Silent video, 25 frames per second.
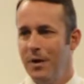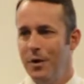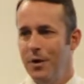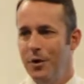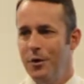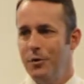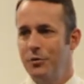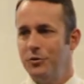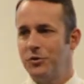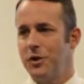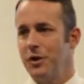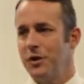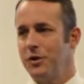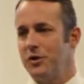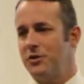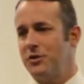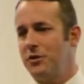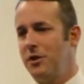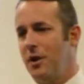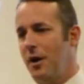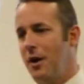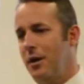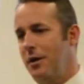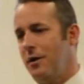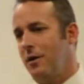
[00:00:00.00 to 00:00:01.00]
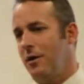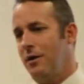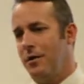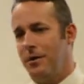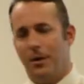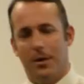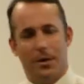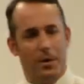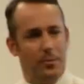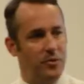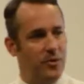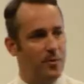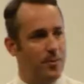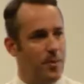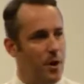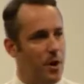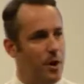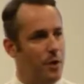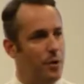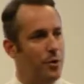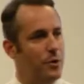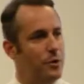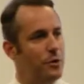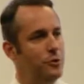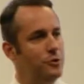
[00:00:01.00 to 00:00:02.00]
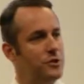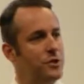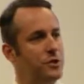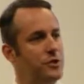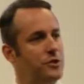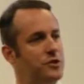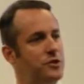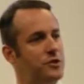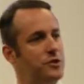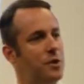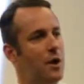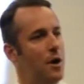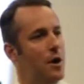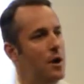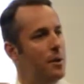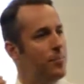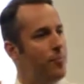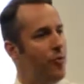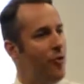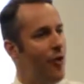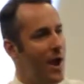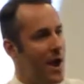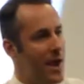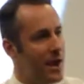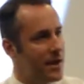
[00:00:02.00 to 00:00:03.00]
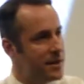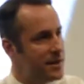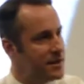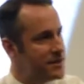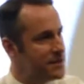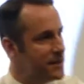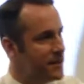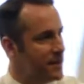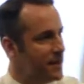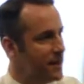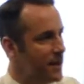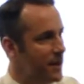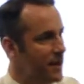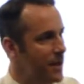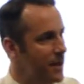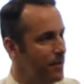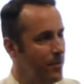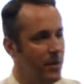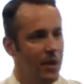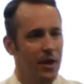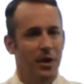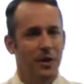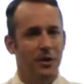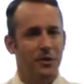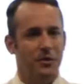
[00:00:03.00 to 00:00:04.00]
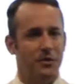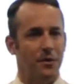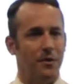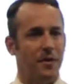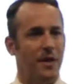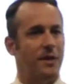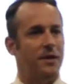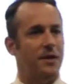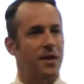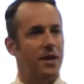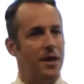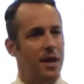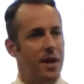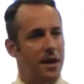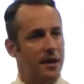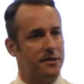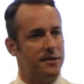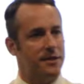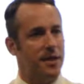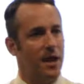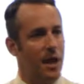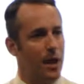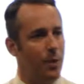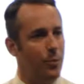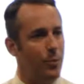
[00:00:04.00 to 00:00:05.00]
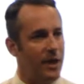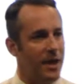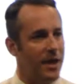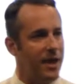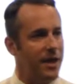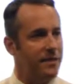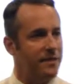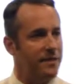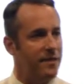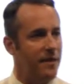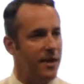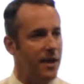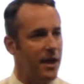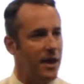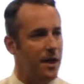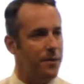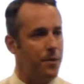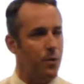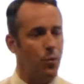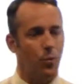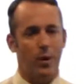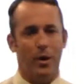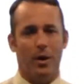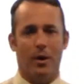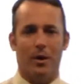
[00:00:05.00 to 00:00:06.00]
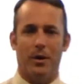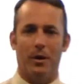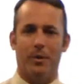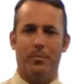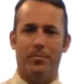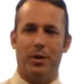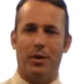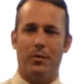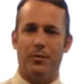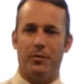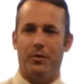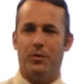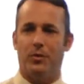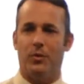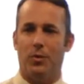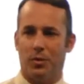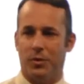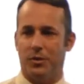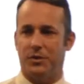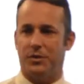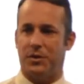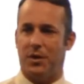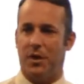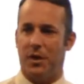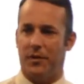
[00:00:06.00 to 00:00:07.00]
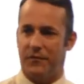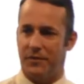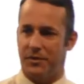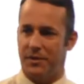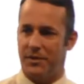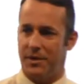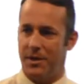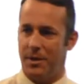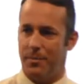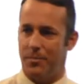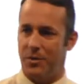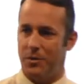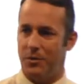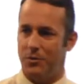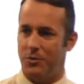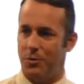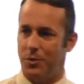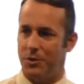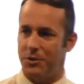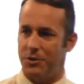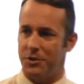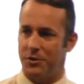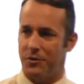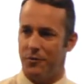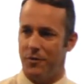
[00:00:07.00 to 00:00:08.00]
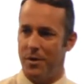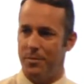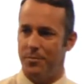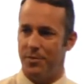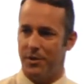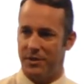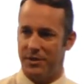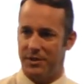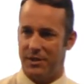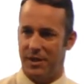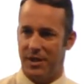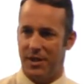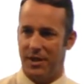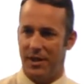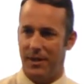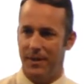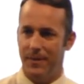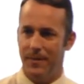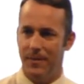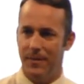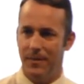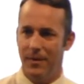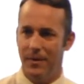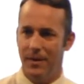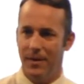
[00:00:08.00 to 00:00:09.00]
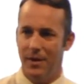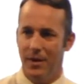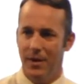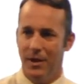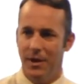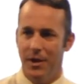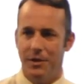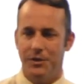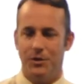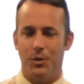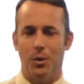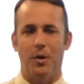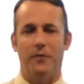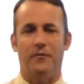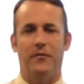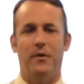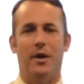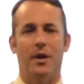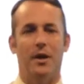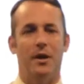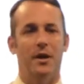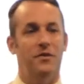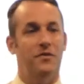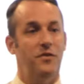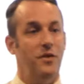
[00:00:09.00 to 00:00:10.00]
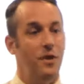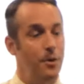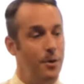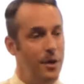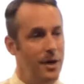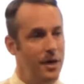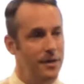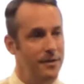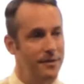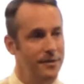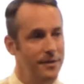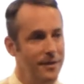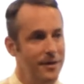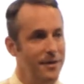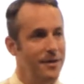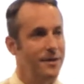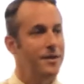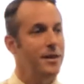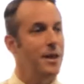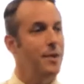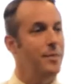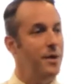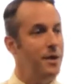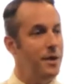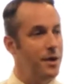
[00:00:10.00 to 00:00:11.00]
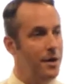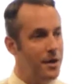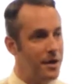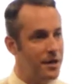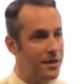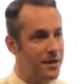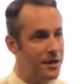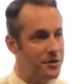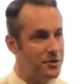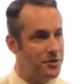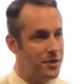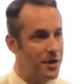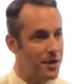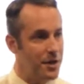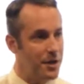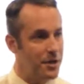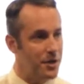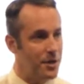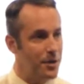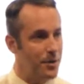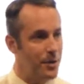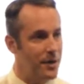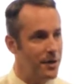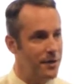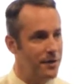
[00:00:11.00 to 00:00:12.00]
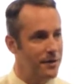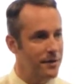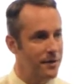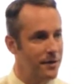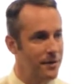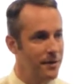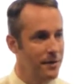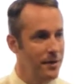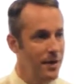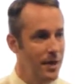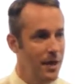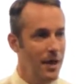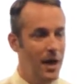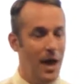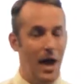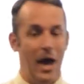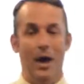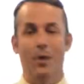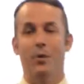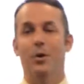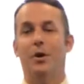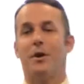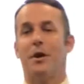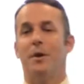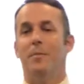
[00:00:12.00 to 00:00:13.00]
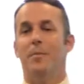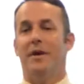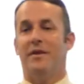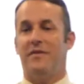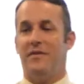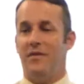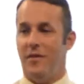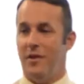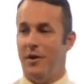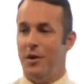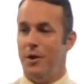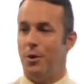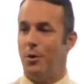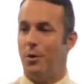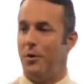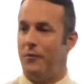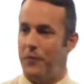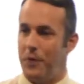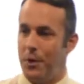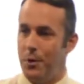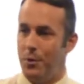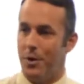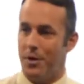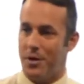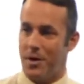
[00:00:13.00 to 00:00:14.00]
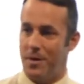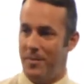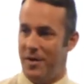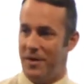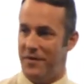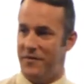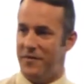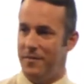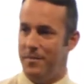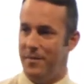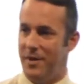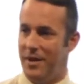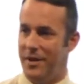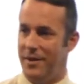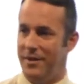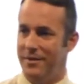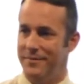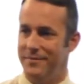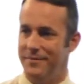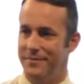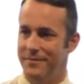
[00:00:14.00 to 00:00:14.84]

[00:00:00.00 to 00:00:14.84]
Who's going to start learning them tomorrow, and who's going to start practicing them so that the next time we get together, we are going to blow the doors off of Skip George's Green Book study. So if you're going to do it, let me hear you that you're going to do it. I will commit to you if you will commit to me.